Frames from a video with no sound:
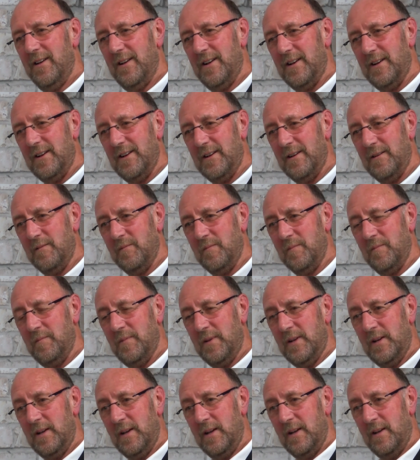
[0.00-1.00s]

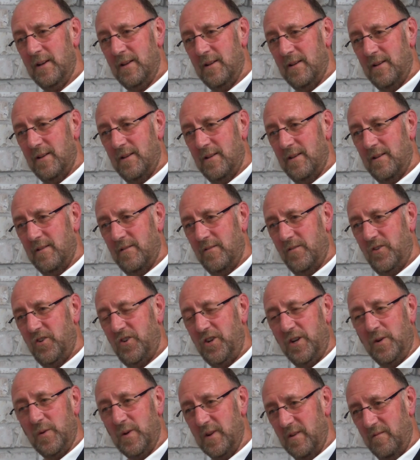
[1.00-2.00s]
Um,
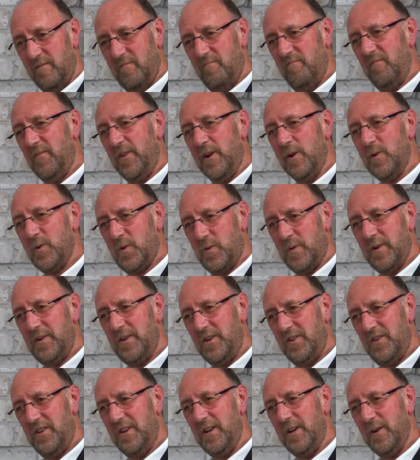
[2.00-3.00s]
Stuart knows what
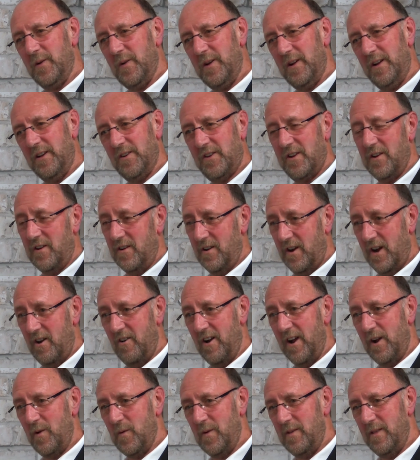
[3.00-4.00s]
he's doing. He's got
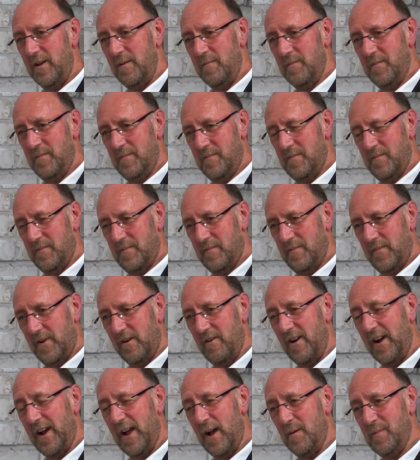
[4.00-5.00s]
Greg with him,
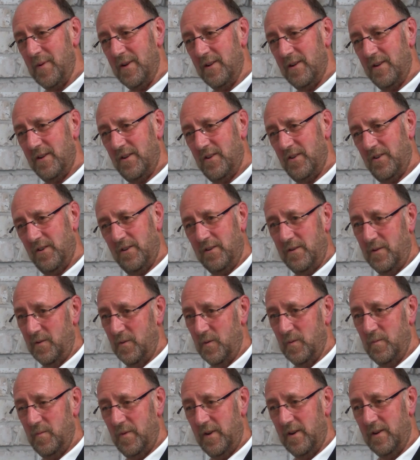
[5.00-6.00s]
Greg Abbott, yeah.
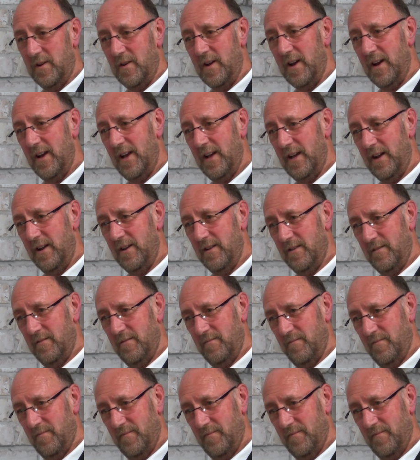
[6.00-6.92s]
who you know I had at